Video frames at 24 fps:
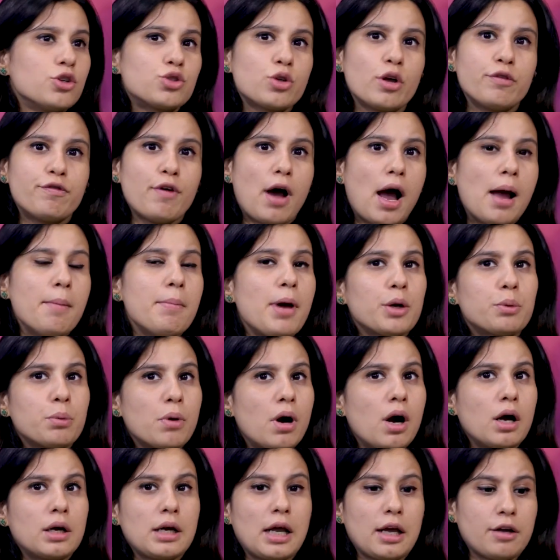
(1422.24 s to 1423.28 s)
So if I'm at
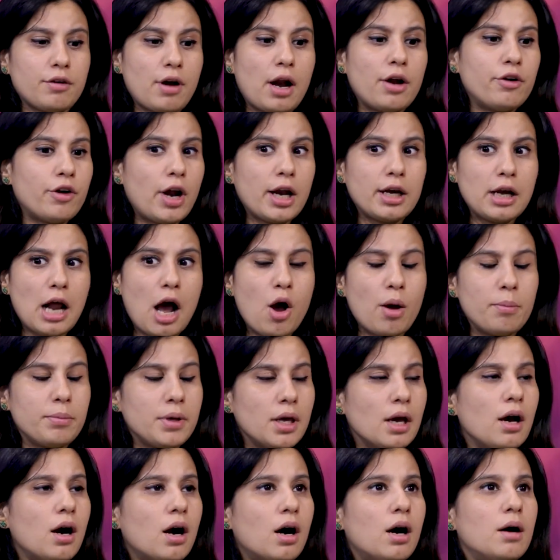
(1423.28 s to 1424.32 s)
work, like right now I'm
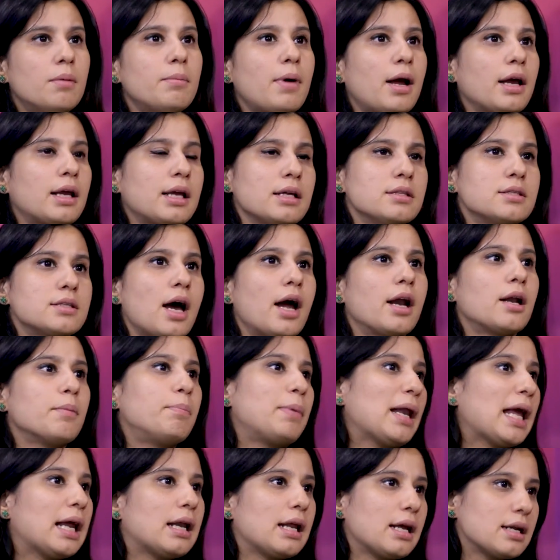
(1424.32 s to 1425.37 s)
here, my kids are at a
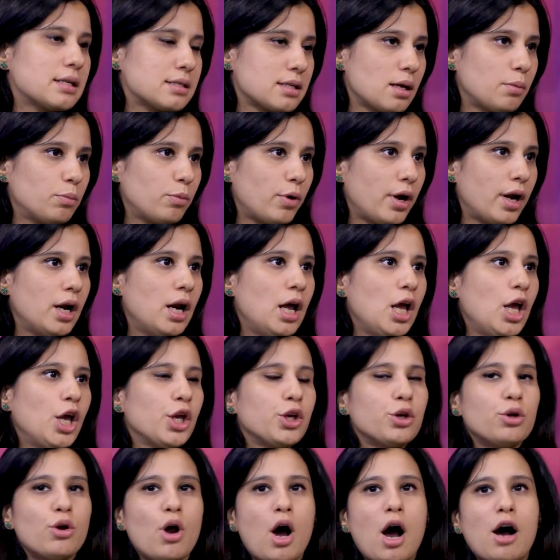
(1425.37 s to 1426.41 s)
play date somewhere.
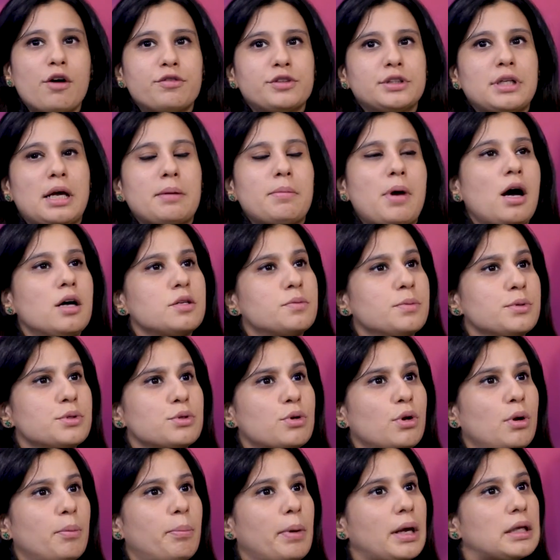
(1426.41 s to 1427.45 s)
After that, my husband's
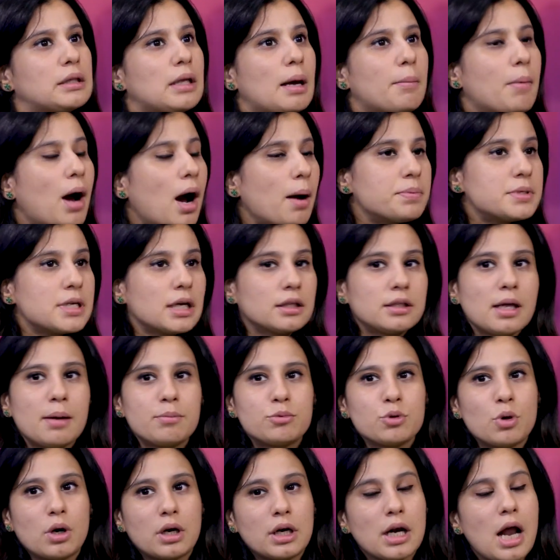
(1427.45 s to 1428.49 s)
going to pick them up, take
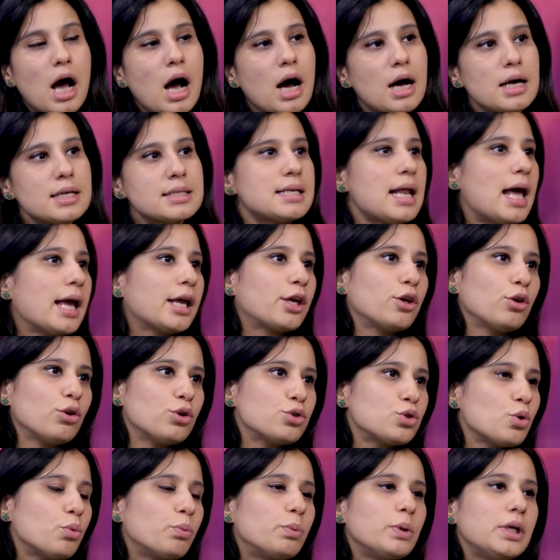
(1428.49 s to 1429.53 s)
them to a class, like,
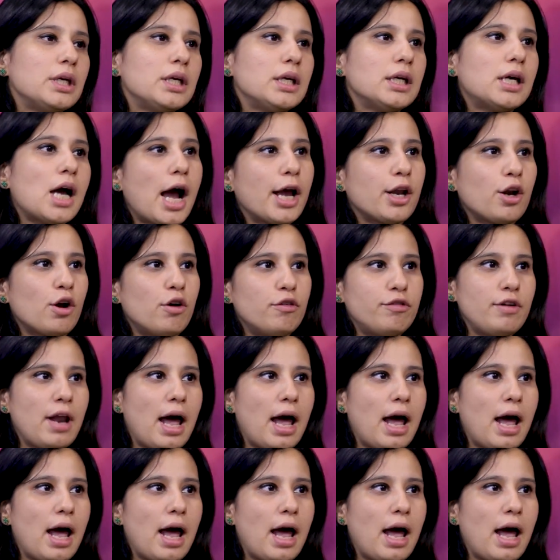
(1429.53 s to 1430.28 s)
so we kind of